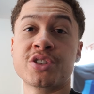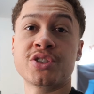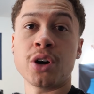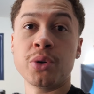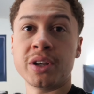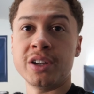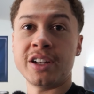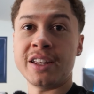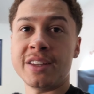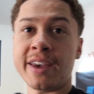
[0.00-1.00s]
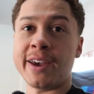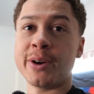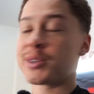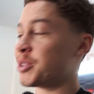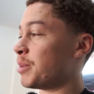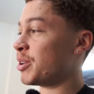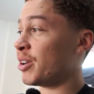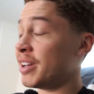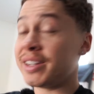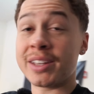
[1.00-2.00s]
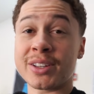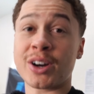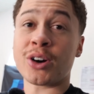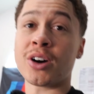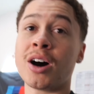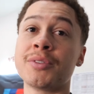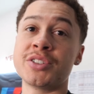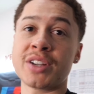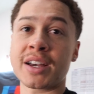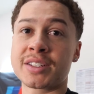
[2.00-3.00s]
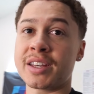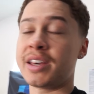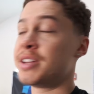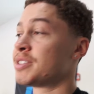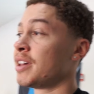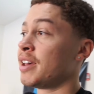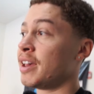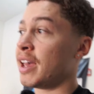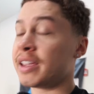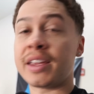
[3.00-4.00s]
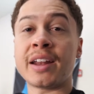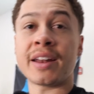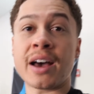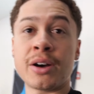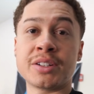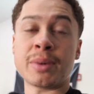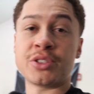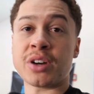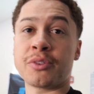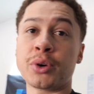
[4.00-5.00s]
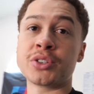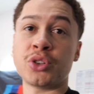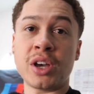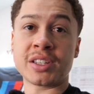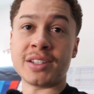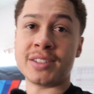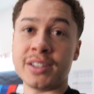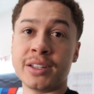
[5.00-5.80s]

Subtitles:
so good in the air, so let me go ahead and get the car off of jack stands and get it out into my driveway so you guys can see